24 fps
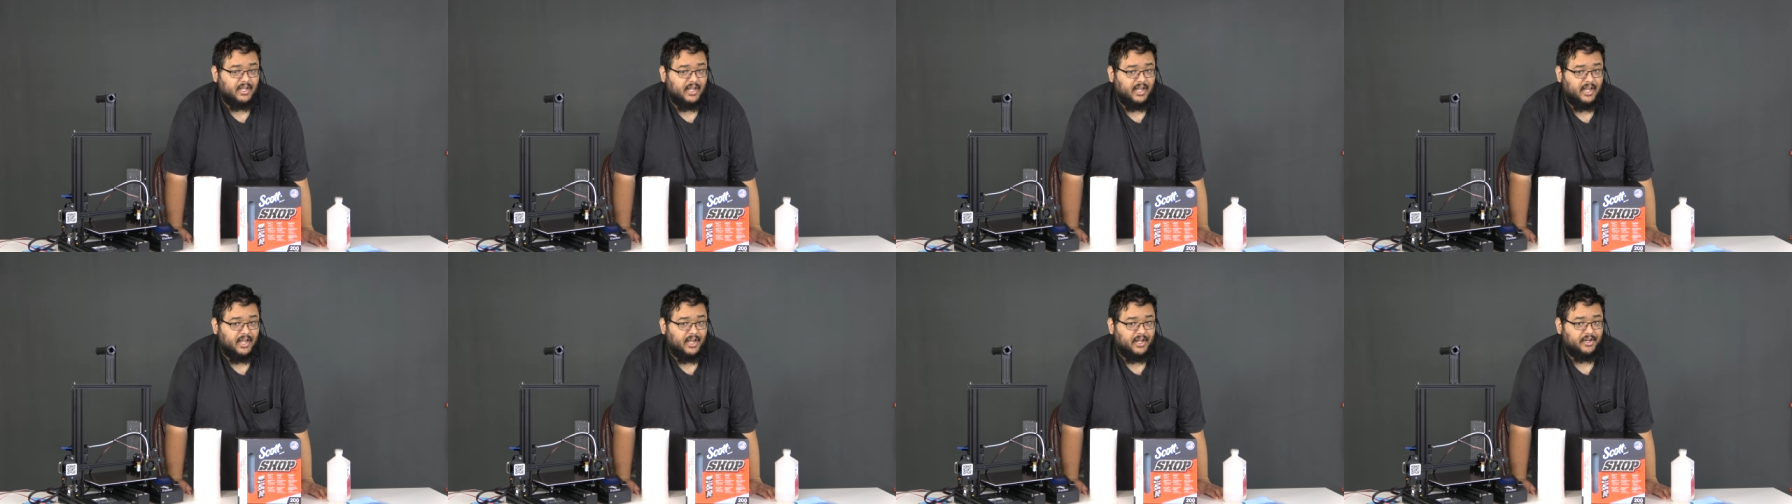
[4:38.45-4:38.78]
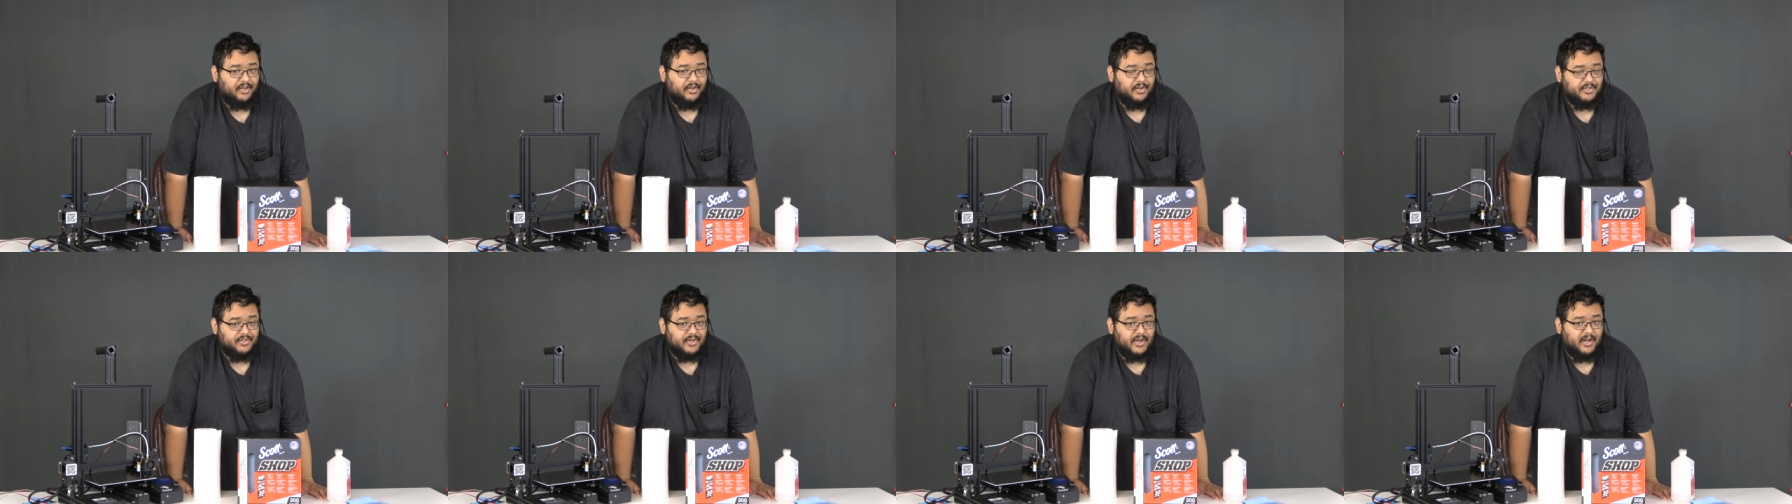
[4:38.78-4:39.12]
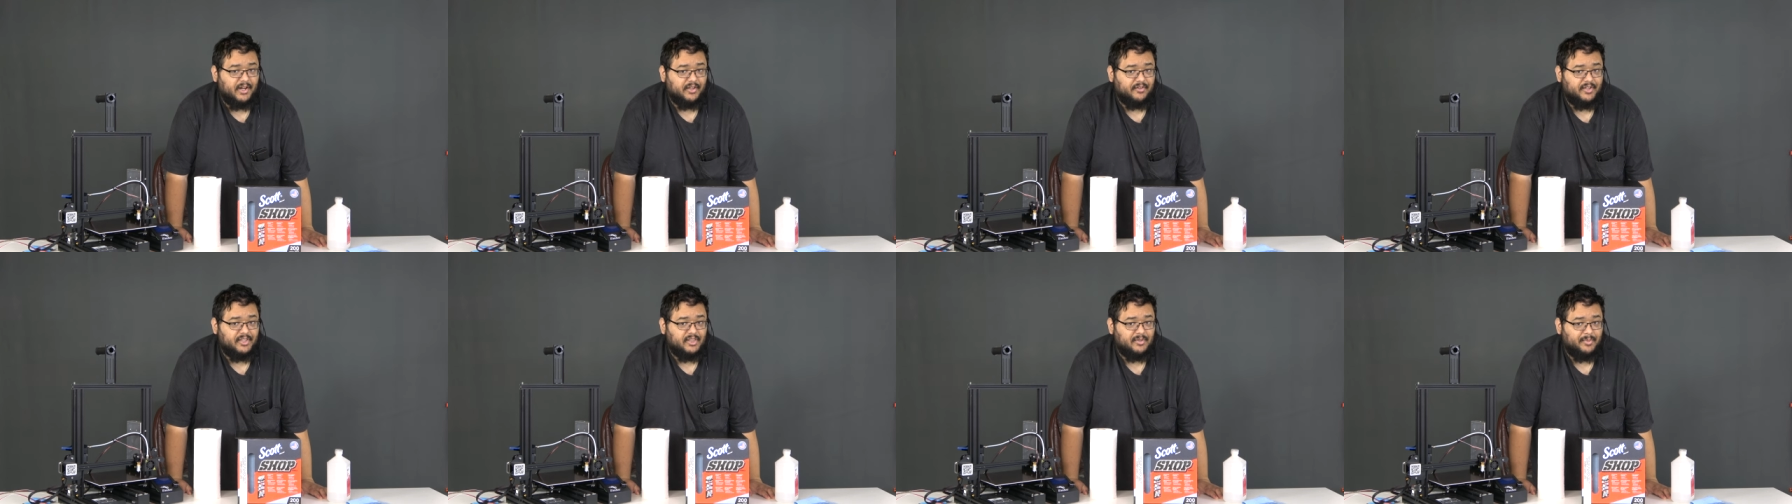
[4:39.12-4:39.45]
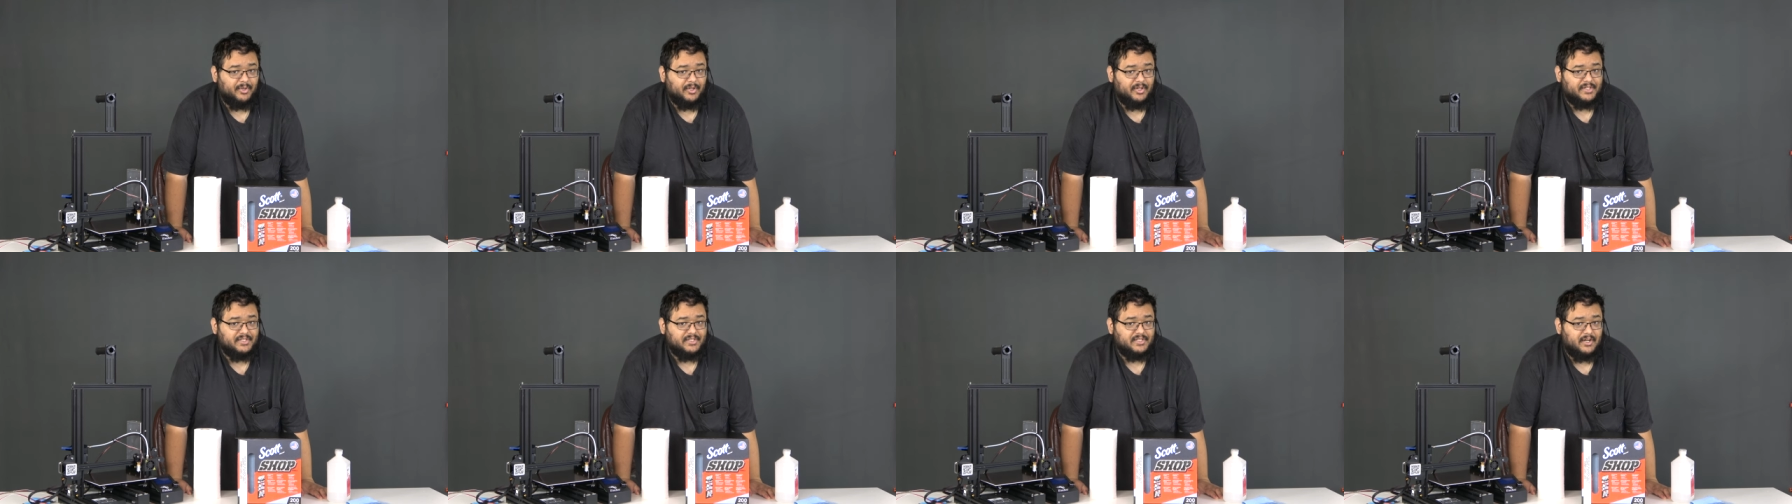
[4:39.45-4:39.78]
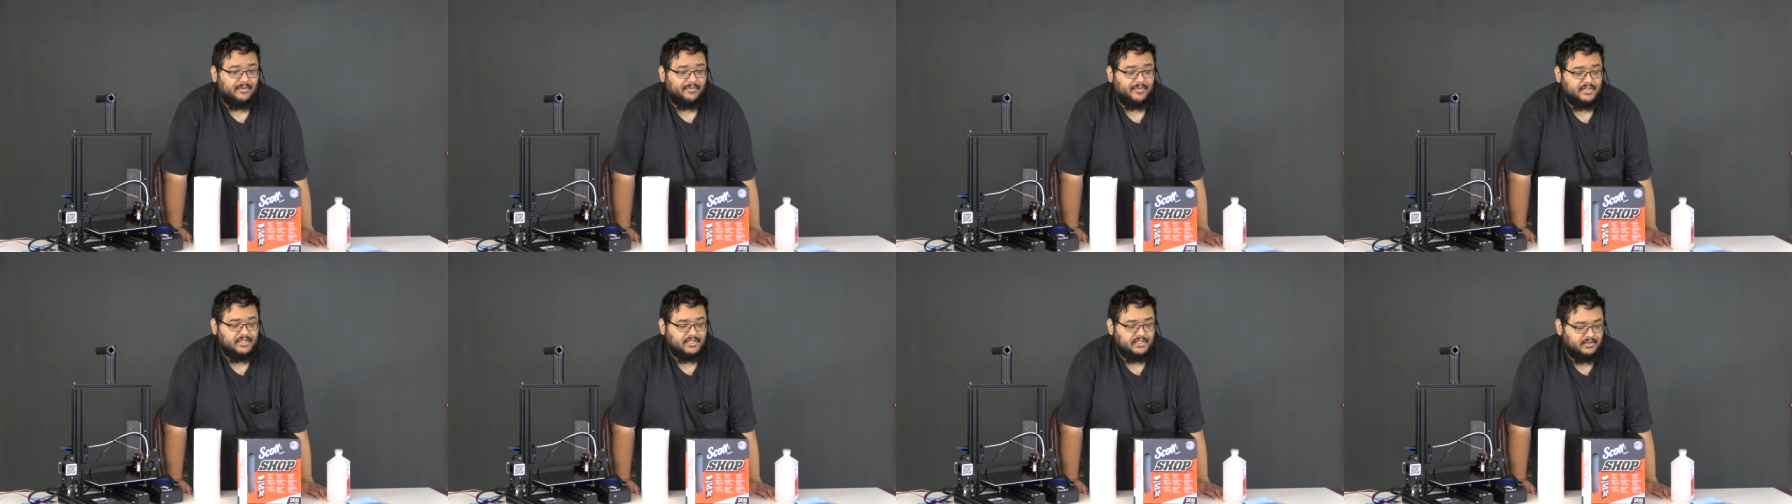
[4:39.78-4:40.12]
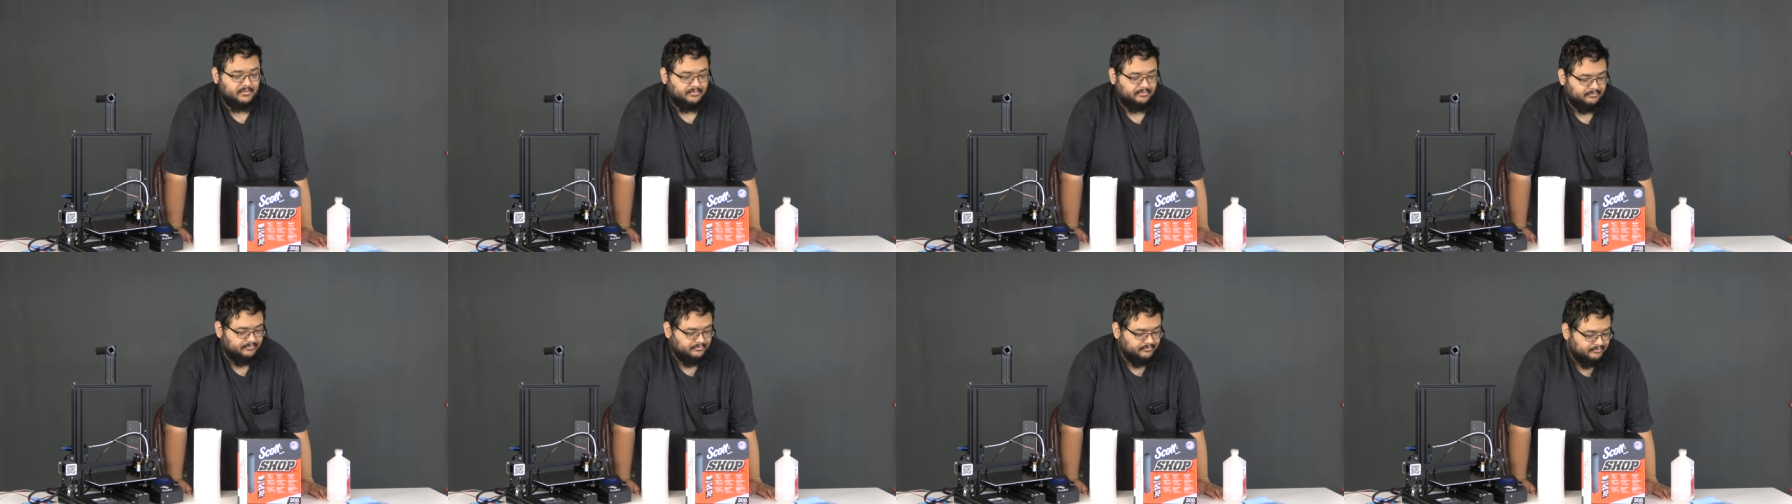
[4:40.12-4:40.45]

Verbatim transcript: and you're trying to clean the build surface,